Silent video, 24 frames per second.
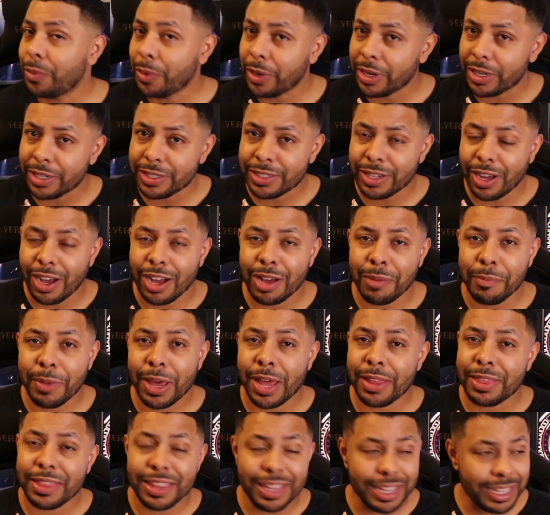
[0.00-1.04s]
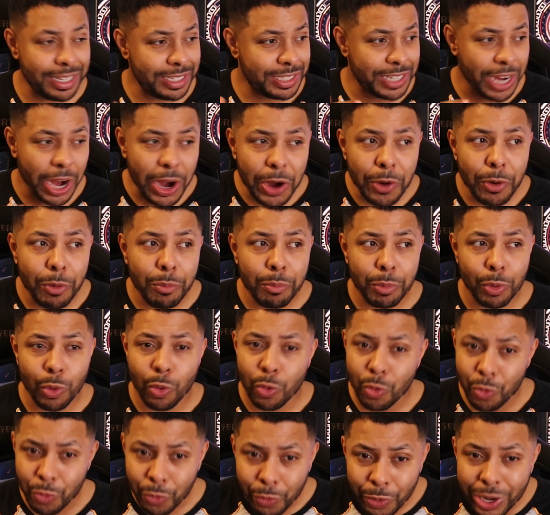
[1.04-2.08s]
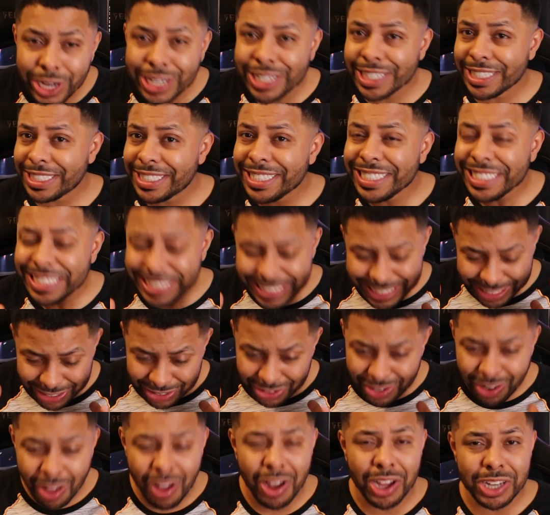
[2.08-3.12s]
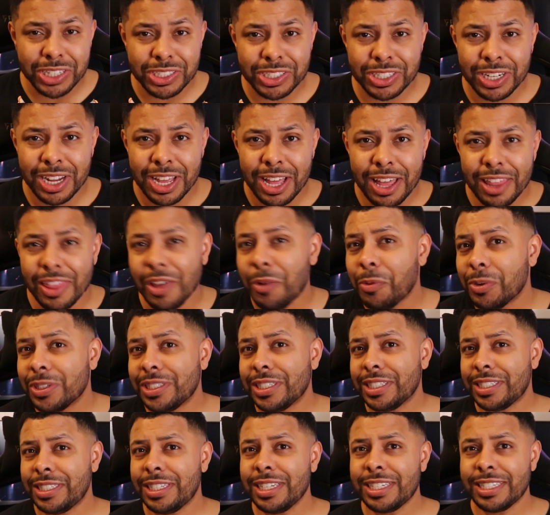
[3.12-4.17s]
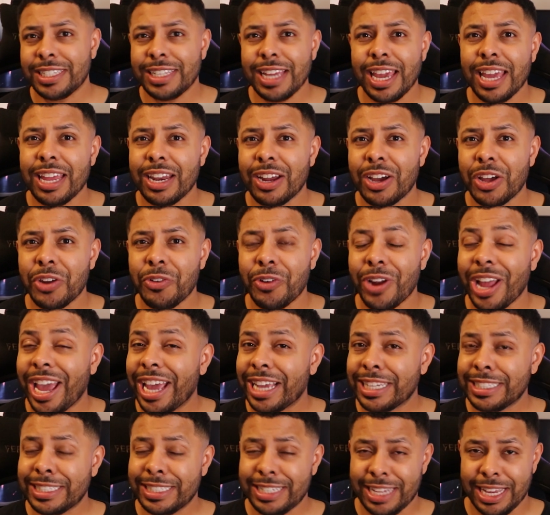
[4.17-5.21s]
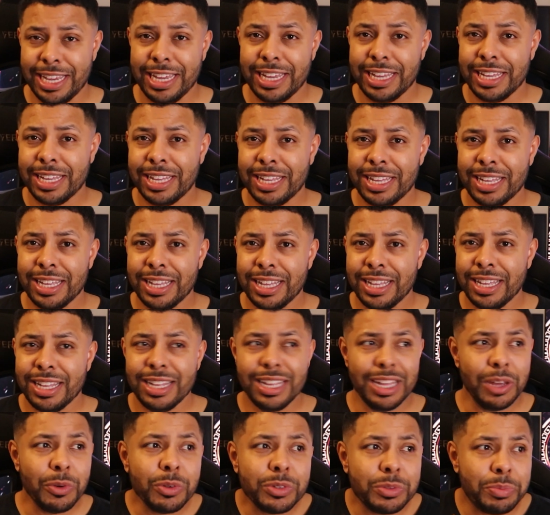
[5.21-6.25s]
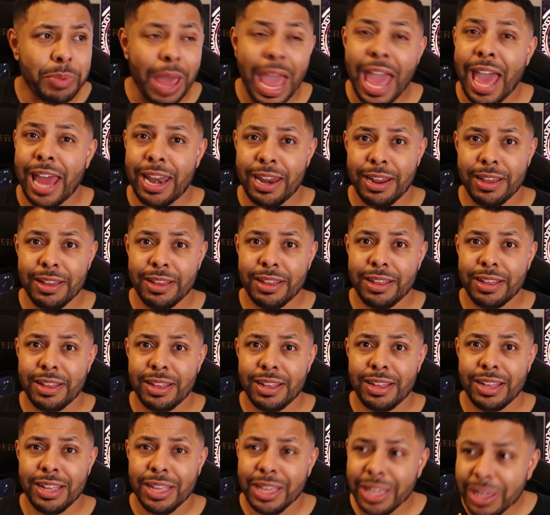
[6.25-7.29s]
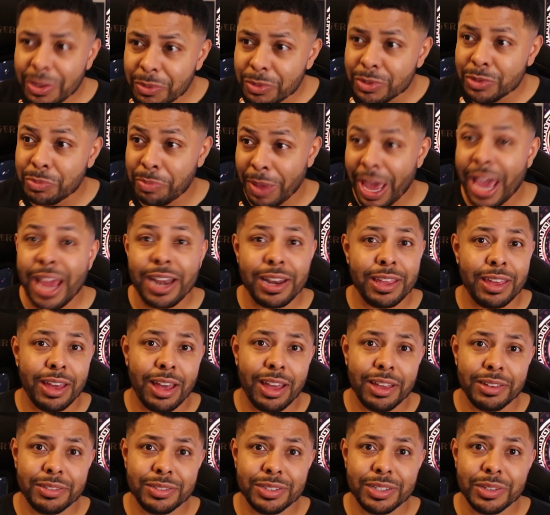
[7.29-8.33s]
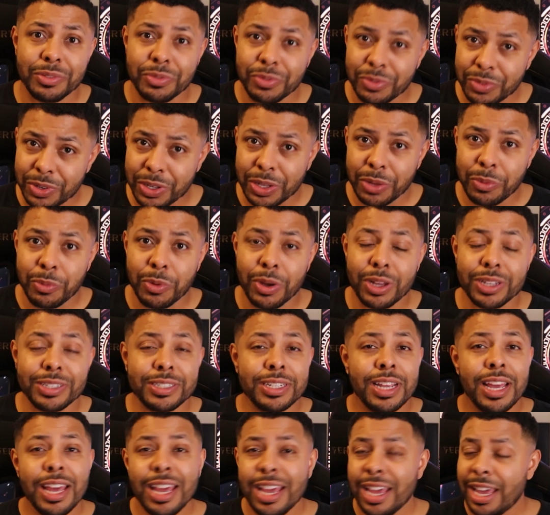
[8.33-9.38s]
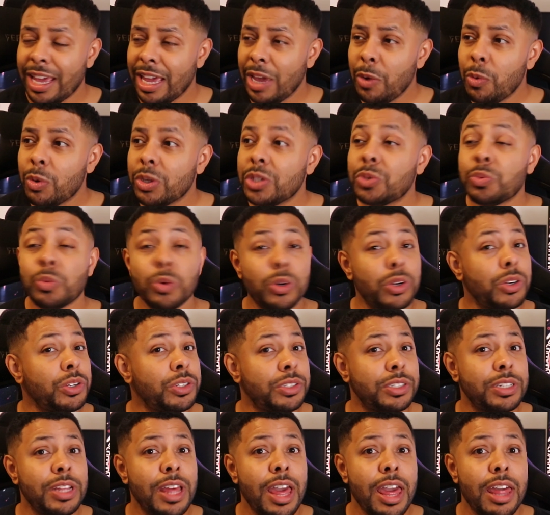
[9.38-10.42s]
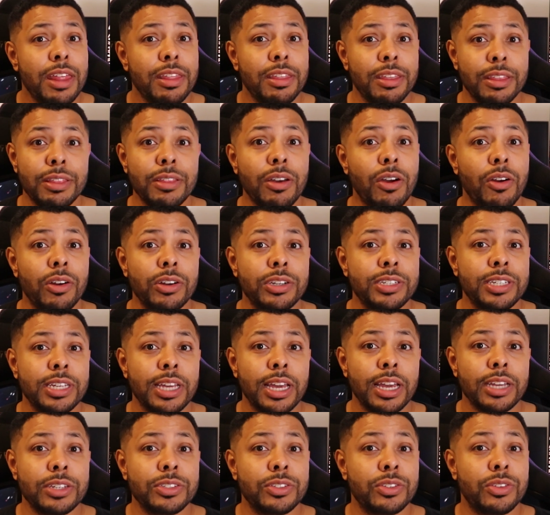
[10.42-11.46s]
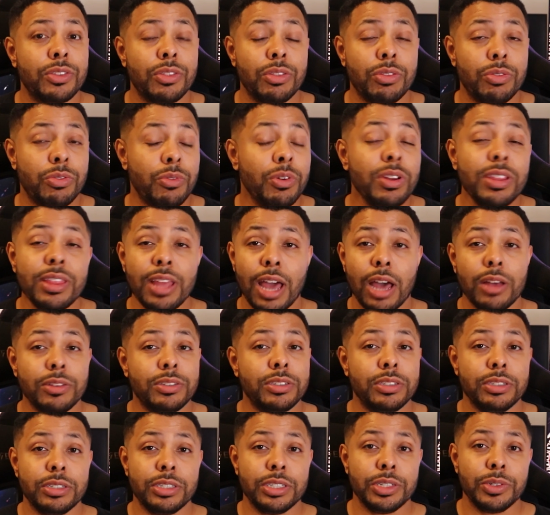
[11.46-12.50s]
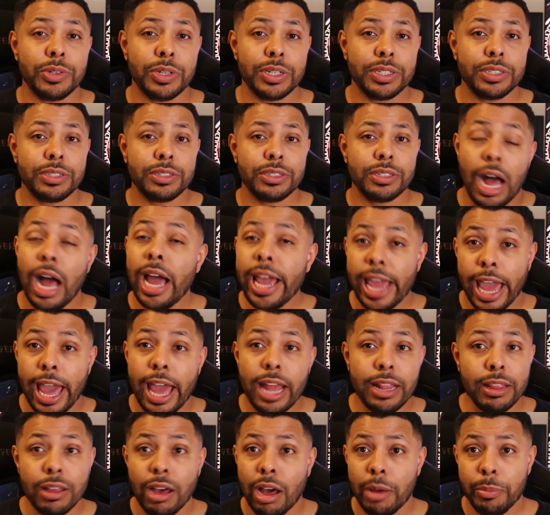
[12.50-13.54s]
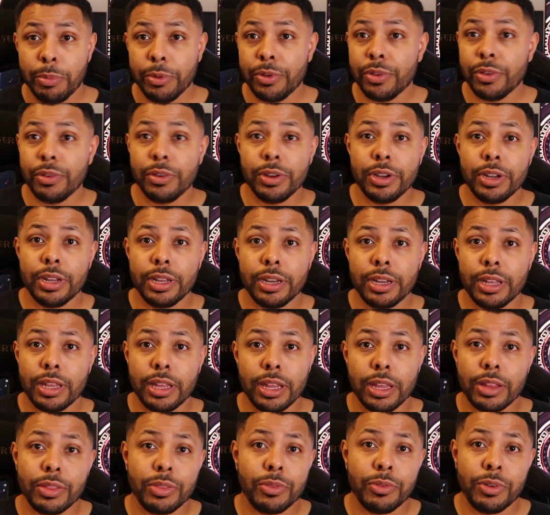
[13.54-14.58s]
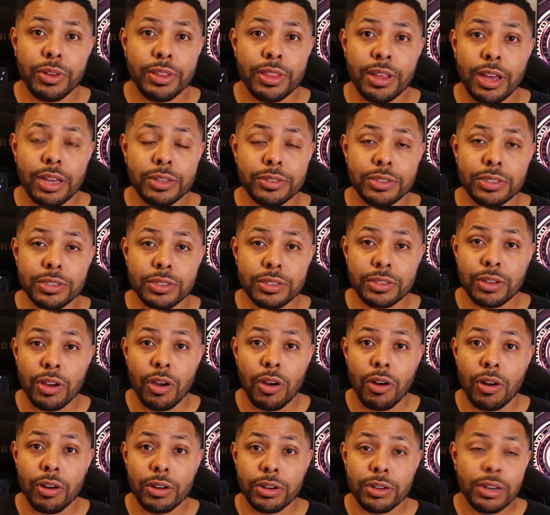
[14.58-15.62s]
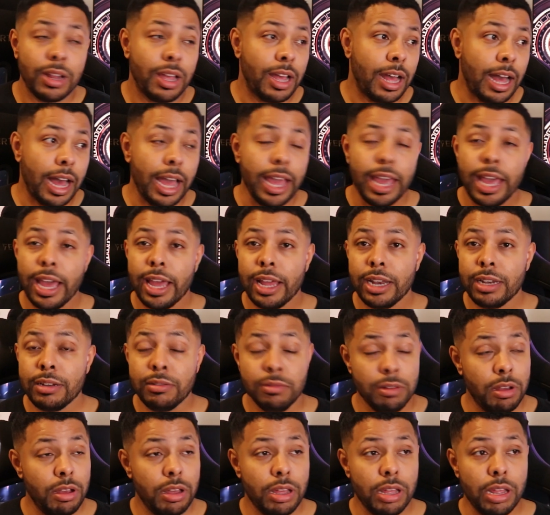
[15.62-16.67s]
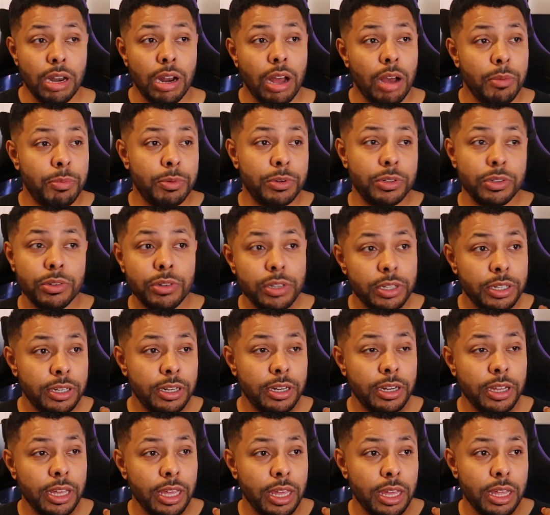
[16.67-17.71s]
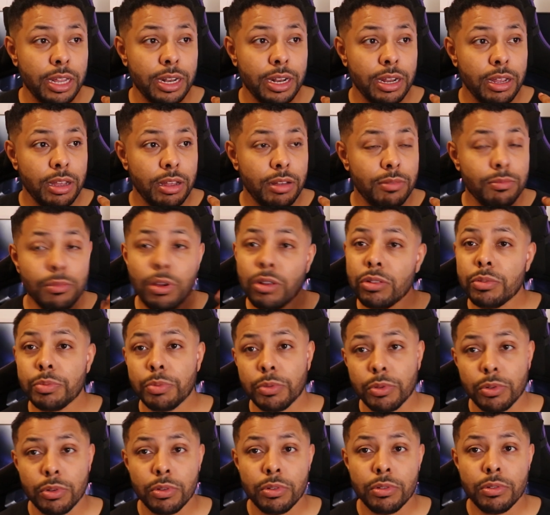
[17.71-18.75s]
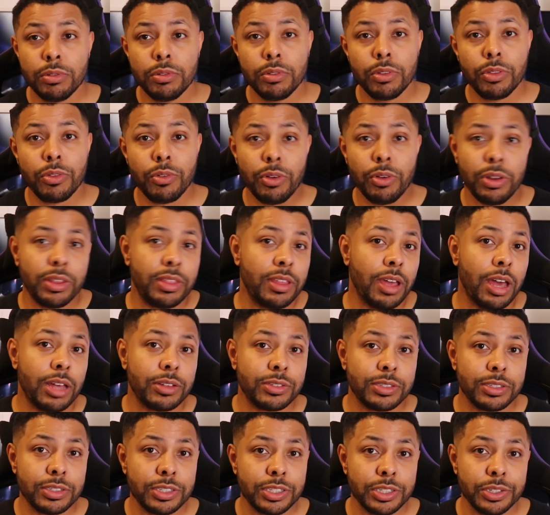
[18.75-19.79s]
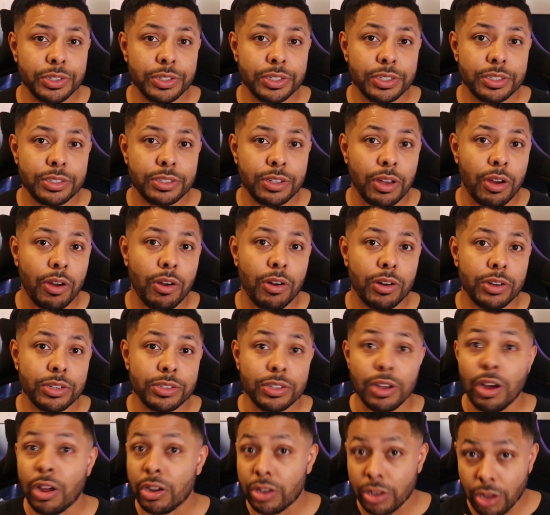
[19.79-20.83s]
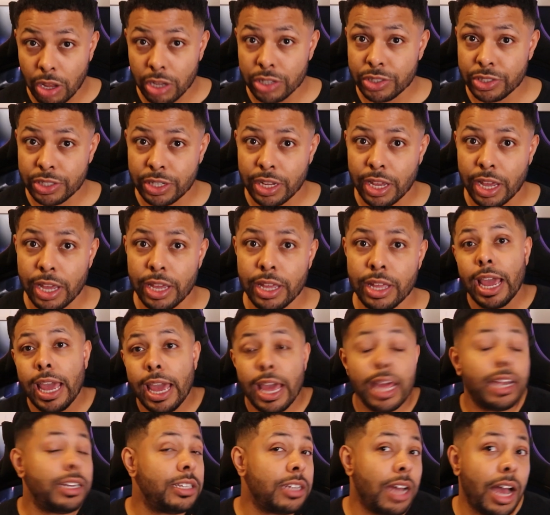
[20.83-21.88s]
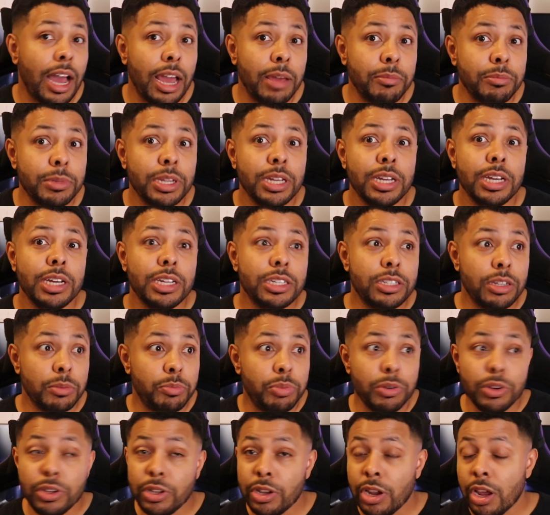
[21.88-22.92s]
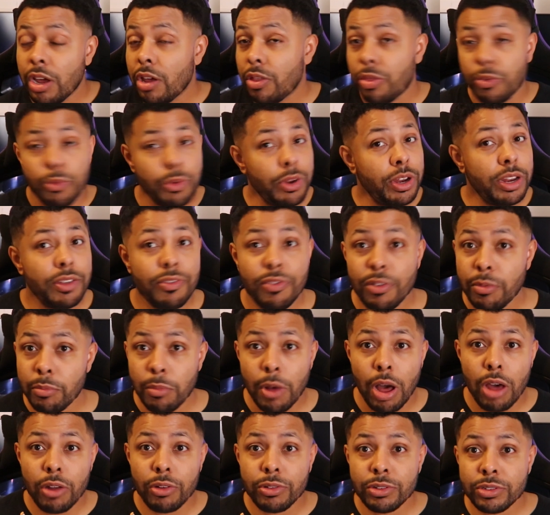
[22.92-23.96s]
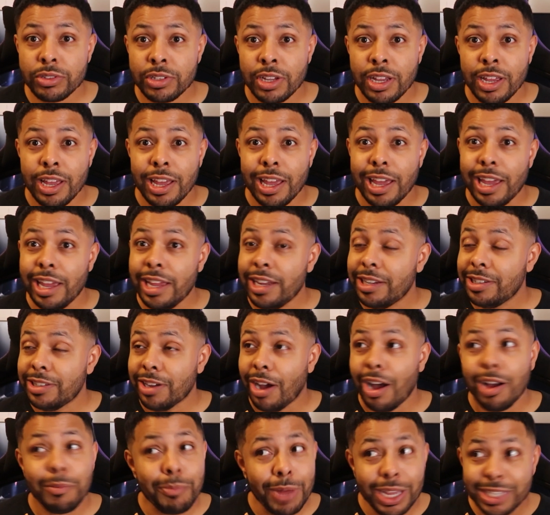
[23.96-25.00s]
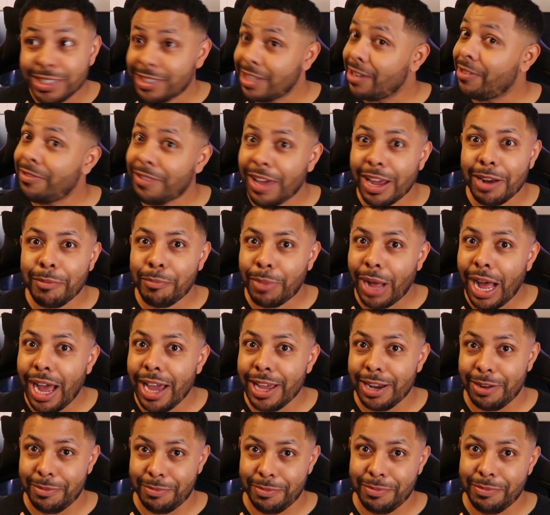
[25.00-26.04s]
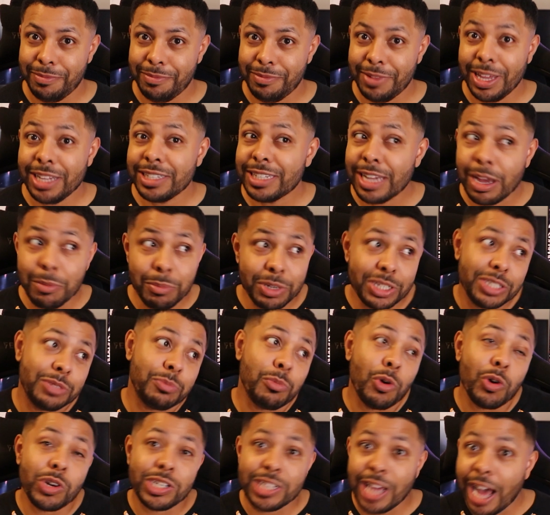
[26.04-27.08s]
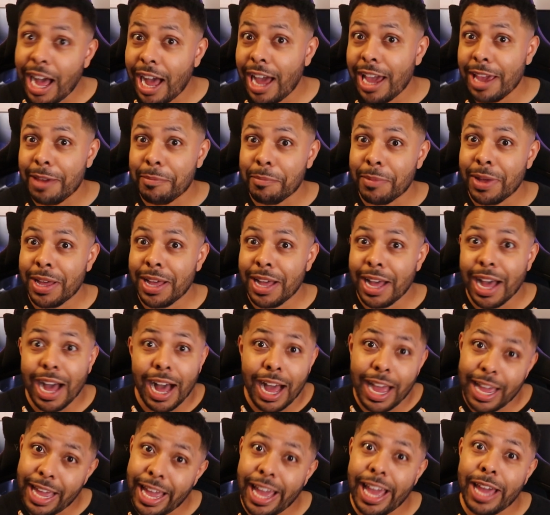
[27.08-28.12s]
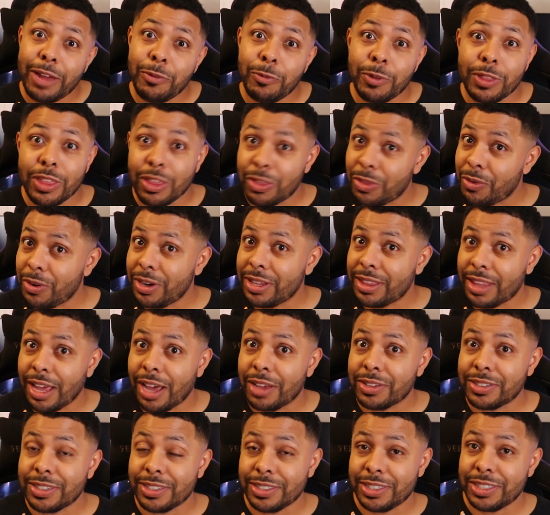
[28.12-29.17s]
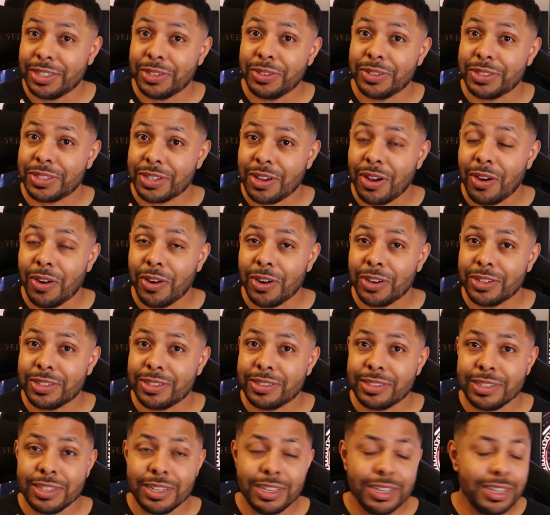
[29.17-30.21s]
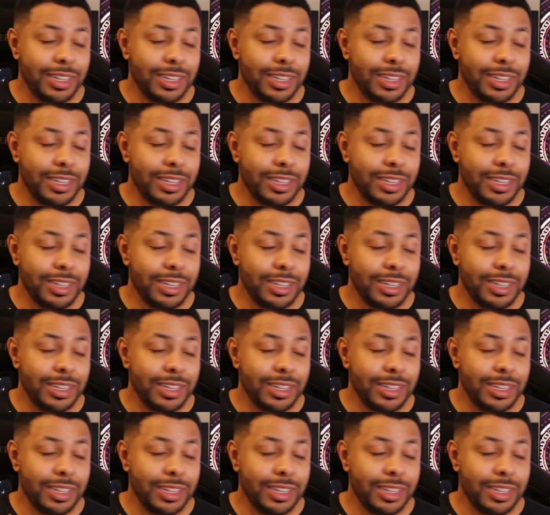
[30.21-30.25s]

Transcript: We're going to talk about the terrible, horrendous launch that was the 6800 XT. It was bad. It was bad, guys. It really was. It was worse than the RTX 3000 series. I had the opportunity to get 3000's card. I had an opportunity to get multiple 3000 series cards on launch day. I had time to put 3 different models and talk myself out of buying them. That's how much more time I had with the 3000 series cards.